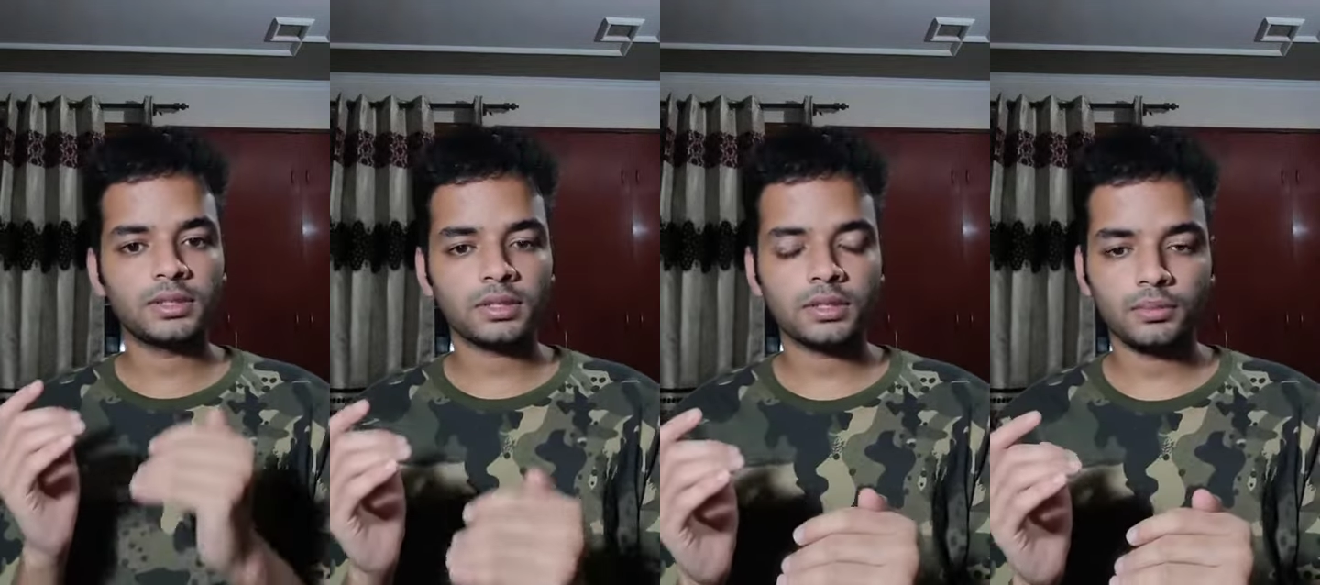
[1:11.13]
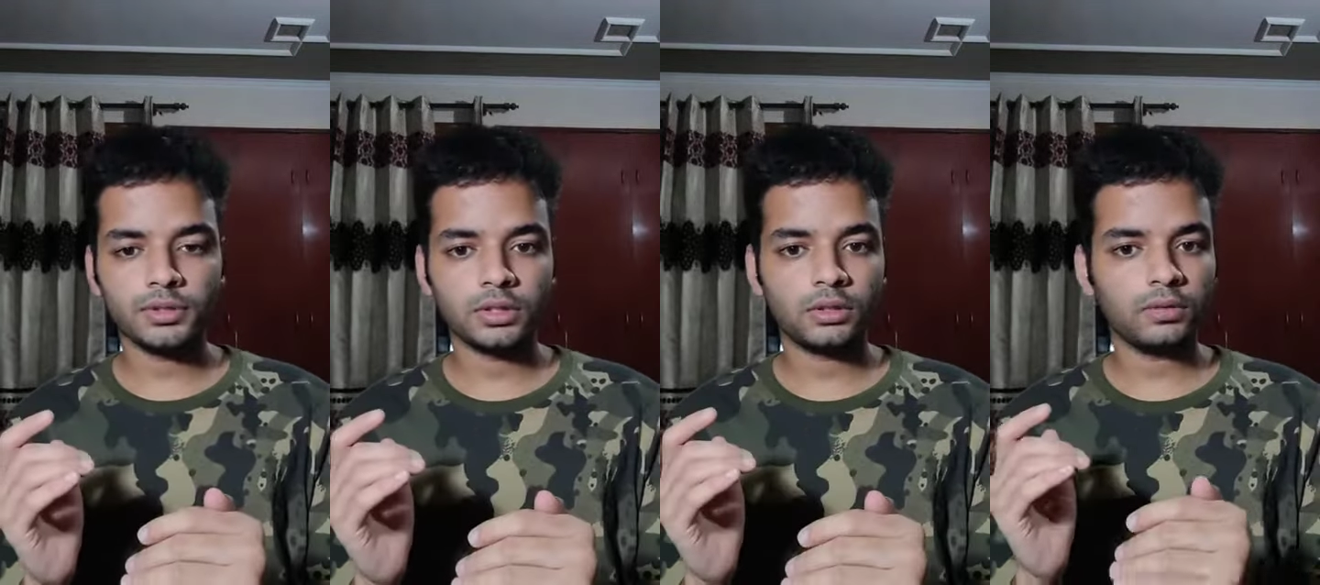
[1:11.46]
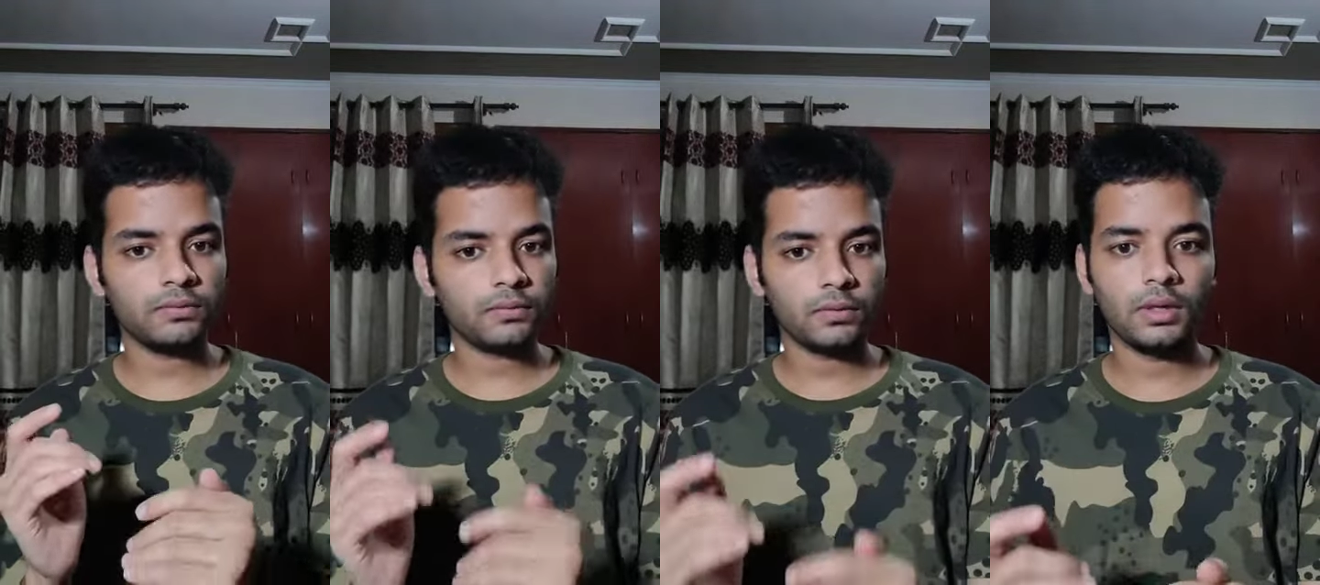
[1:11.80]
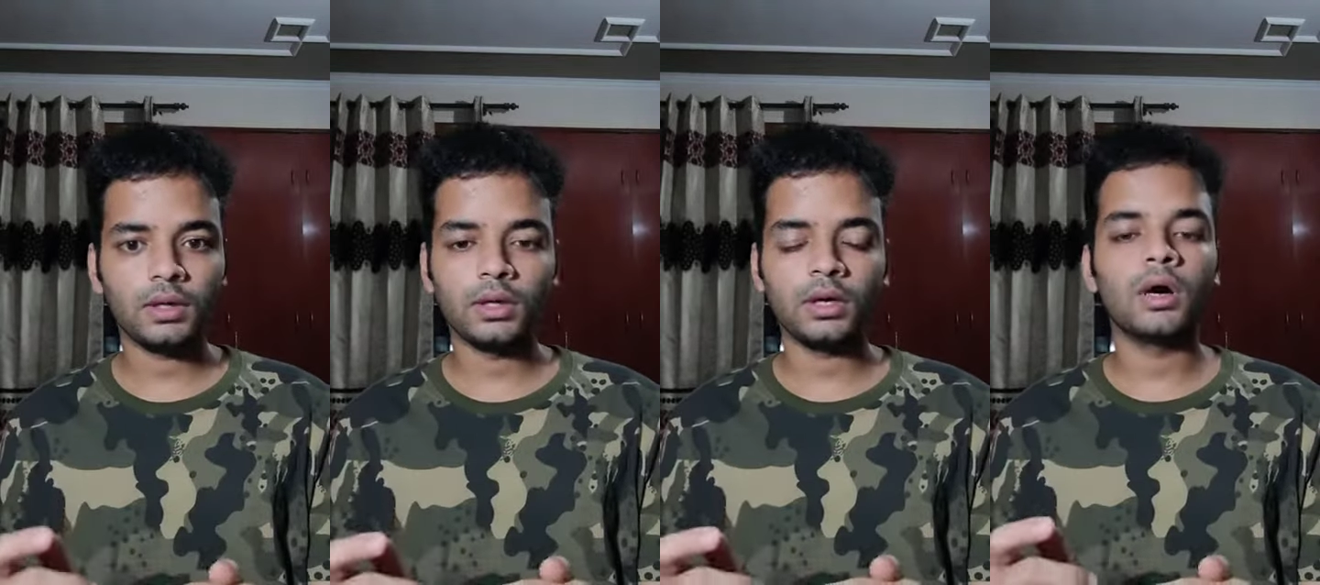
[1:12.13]
is the summation of
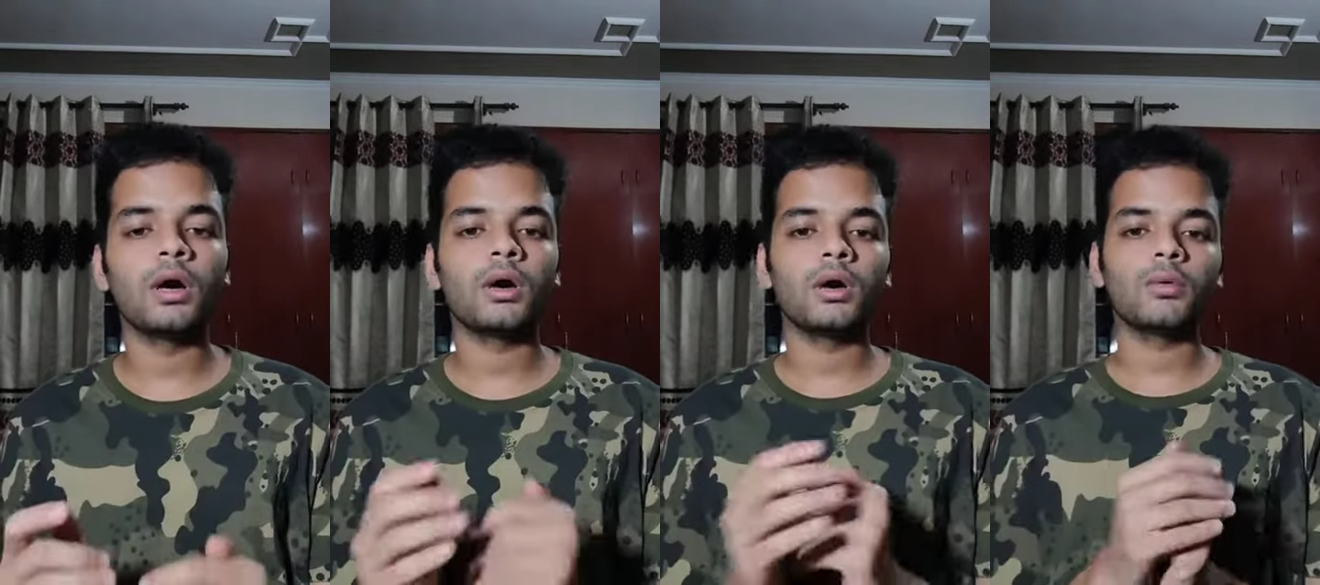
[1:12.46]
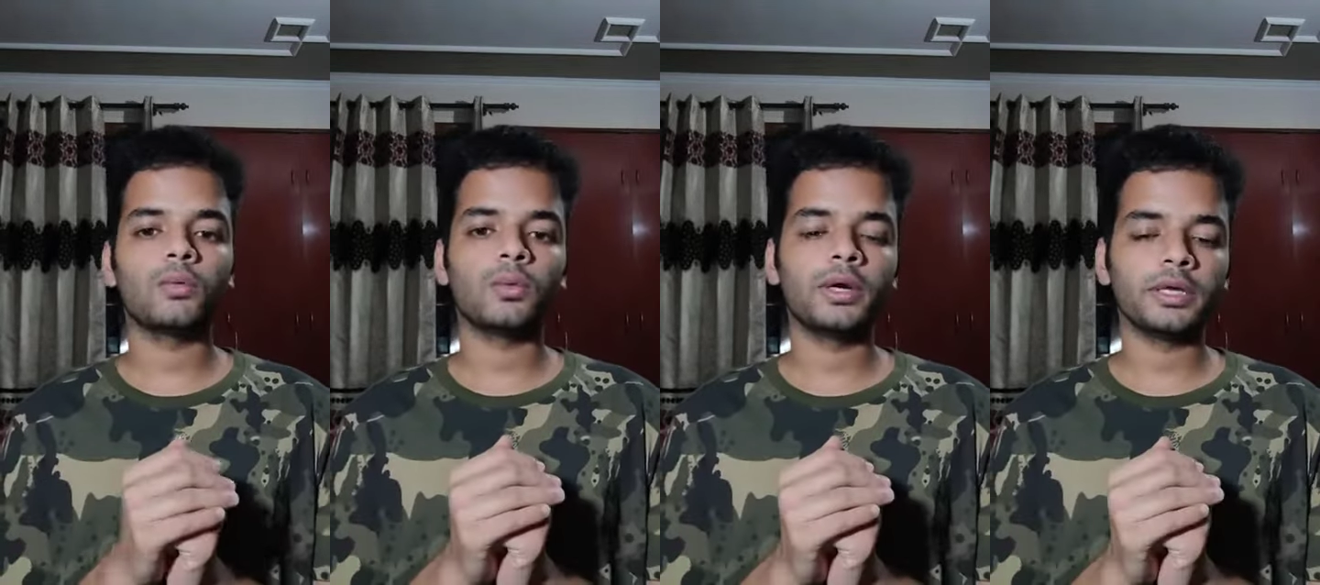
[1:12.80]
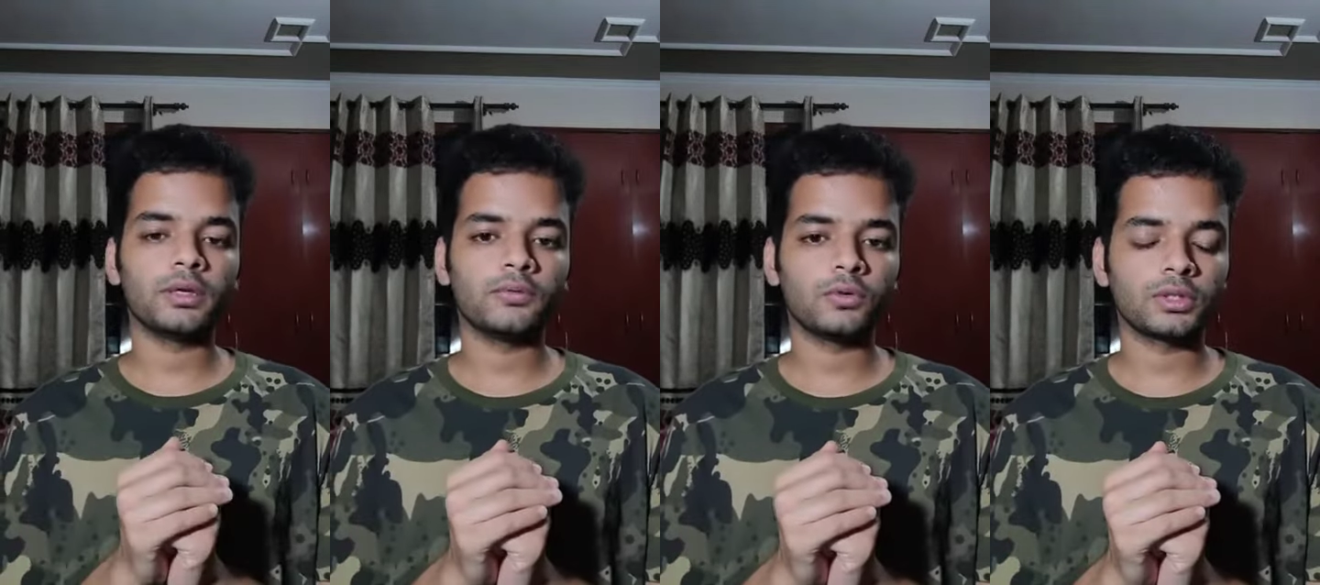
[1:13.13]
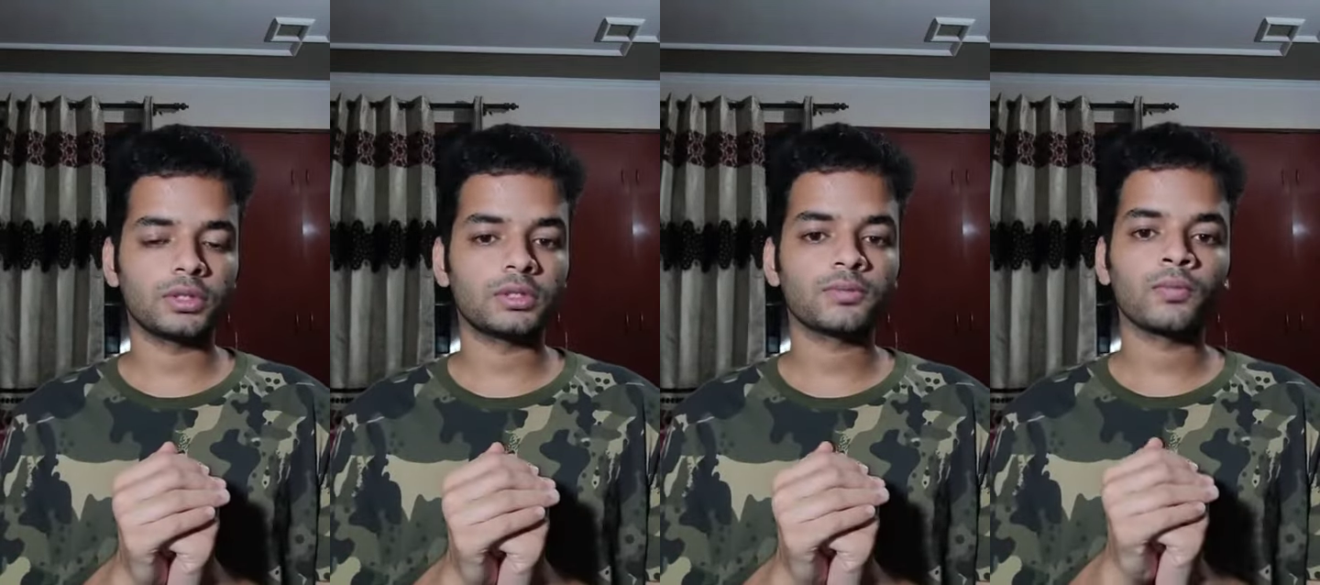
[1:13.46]
vertical
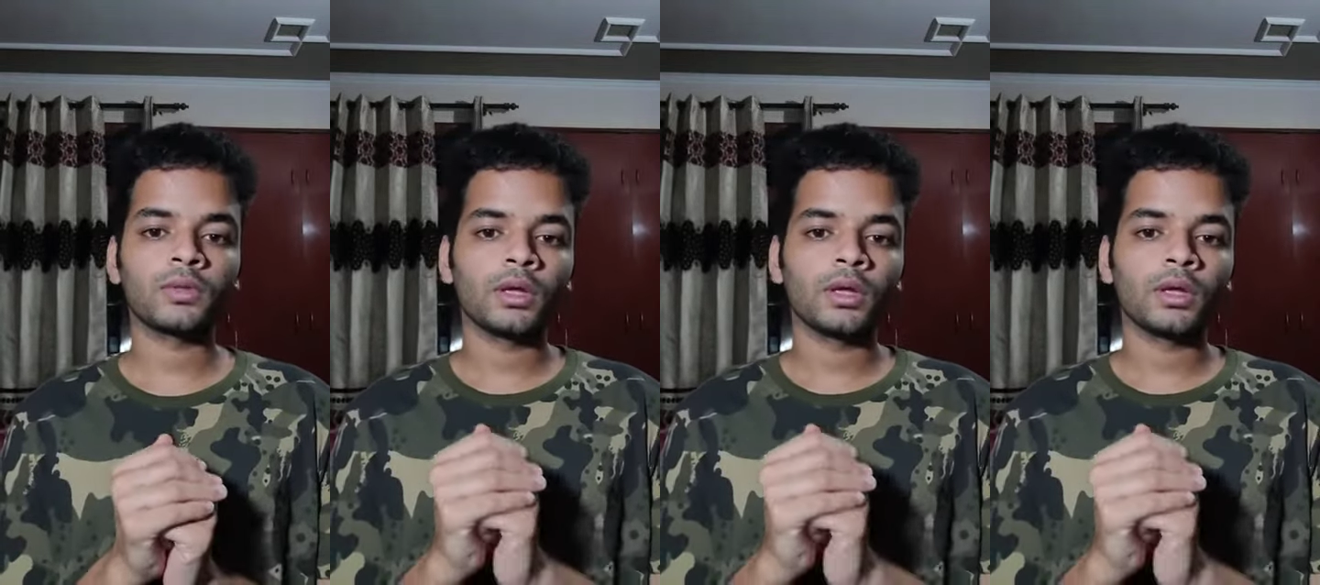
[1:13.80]
forces.